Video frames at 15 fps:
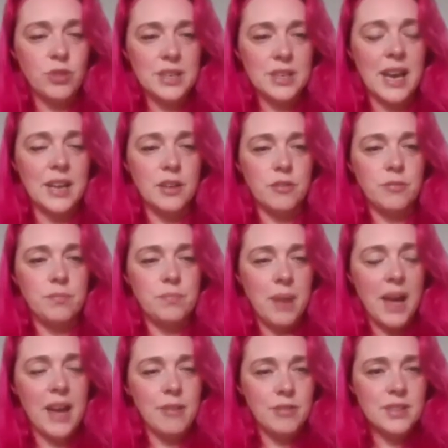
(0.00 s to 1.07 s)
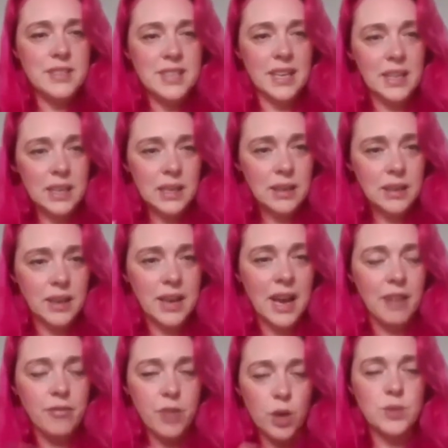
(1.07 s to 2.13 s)
to kind of parenting and
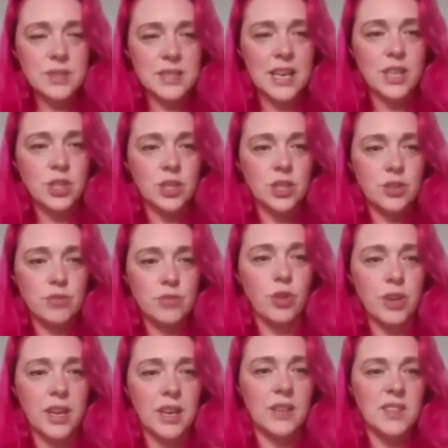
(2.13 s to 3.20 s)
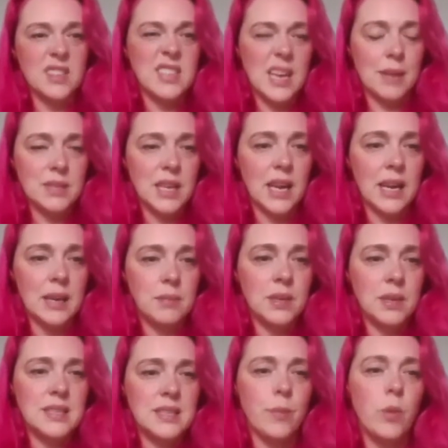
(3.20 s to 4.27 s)
have those sessions running at the same time,
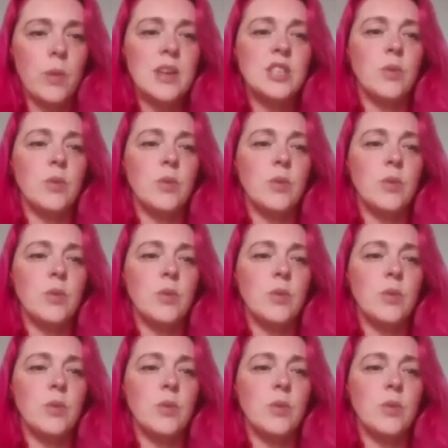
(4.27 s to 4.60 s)
because then when we do